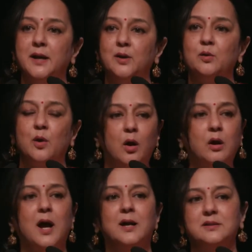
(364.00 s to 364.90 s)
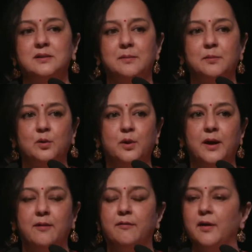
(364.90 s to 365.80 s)
to not ask them to
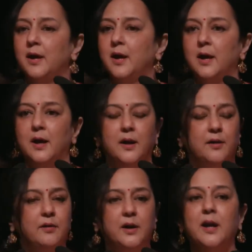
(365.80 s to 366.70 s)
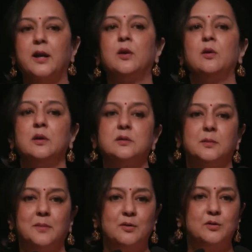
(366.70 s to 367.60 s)
give ridiculous
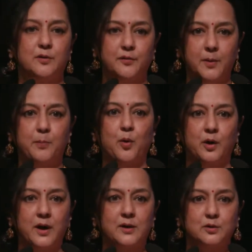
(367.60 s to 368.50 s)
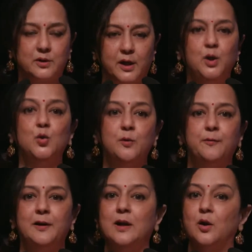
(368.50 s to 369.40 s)
amounts of reporting so that you
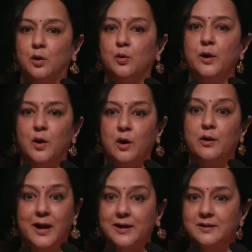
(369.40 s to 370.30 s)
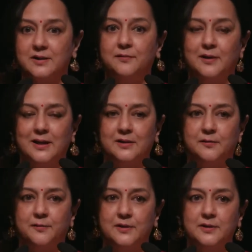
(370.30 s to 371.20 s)
feel you're doing all right as a
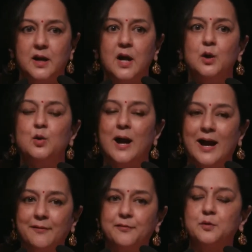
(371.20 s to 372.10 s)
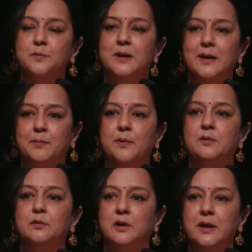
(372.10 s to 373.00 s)
philanthropist. You have to be able to
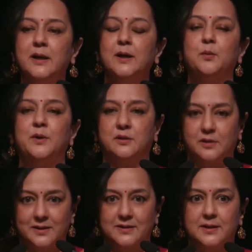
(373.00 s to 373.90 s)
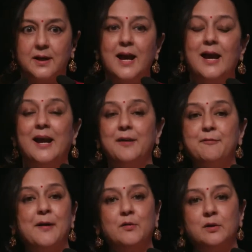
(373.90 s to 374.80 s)
lead with trust. And I've
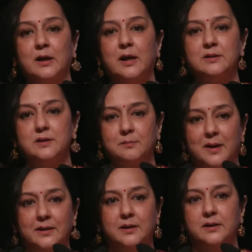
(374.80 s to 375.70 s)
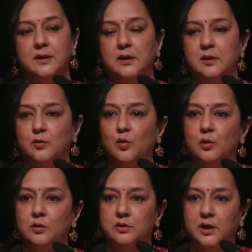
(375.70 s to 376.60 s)
found, at least in my
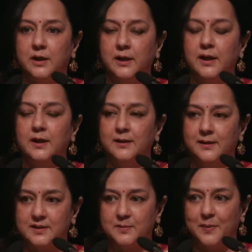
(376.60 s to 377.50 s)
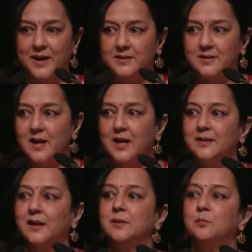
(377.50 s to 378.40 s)
30-year-old journey in this space,
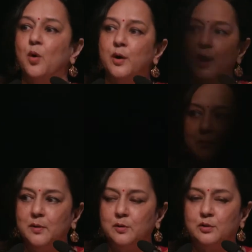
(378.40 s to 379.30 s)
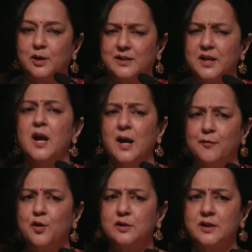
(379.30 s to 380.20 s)
that the more I'm able to trust, of
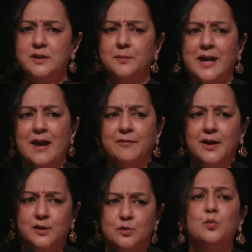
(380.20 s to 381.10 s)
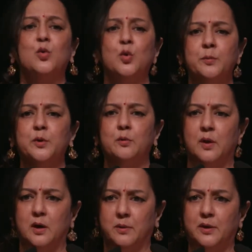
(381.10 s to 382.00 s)
course there are some caveats to whom you
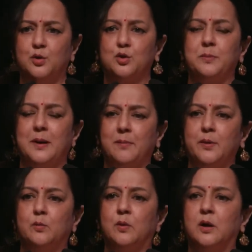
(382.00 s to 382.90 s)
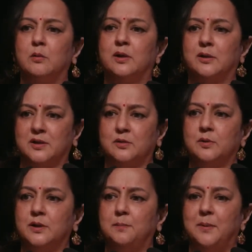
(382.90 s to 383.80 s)
work with. You should be able to work with
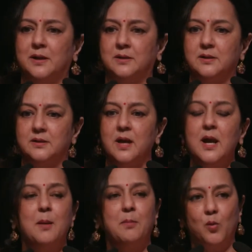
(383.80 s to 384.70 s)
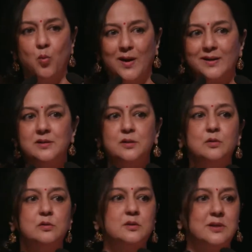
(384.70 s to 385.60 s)
trustworthy partners. But once you
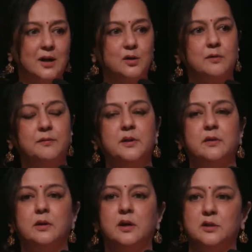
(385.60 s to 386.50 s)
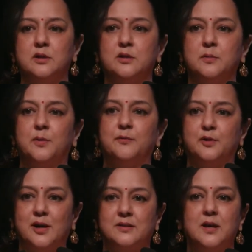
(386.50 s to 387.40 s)
start off with the relationship of
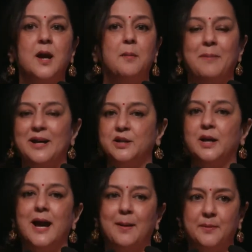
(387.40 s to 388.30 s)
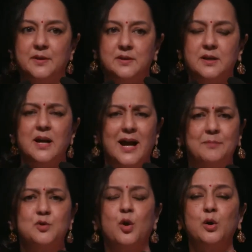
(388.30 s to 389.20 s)
trust, magic happens. I'm
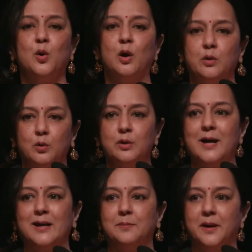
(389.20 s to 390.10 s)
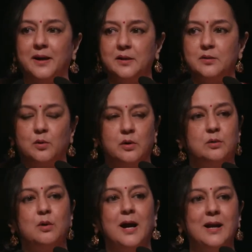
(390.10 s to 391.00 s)
sure you all know that, but I just wanted to
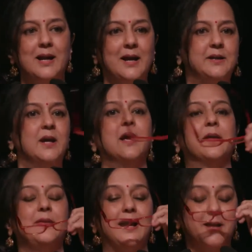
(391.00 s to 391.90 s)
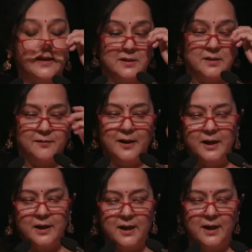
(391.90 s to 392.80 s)
highlight that that is a very
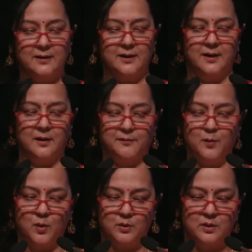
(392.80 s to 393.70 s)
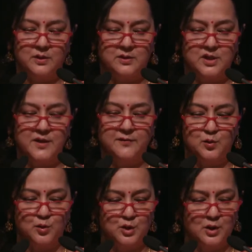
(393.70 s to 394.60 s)
key thing if you want to achieve
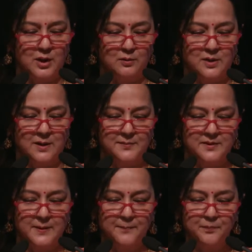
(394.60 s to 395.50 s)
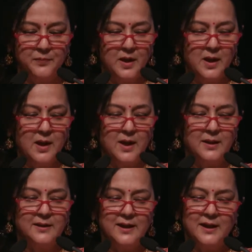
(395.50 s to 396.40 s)
social outcomes.
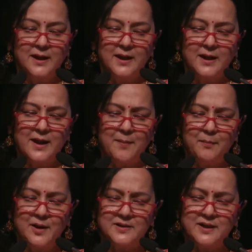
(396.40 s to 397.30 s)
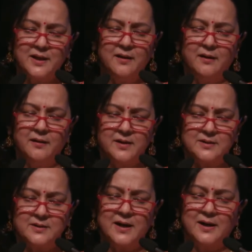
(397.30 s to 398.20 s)
The embracing
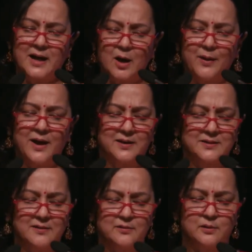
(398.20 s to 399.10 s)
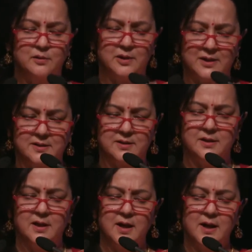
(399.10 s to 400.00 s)
risk and allowing ourselves to trust,
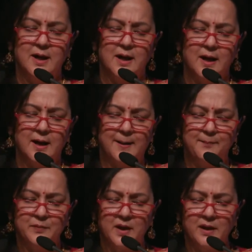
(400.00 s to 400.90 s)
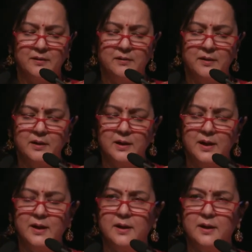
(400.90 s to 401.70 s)
it really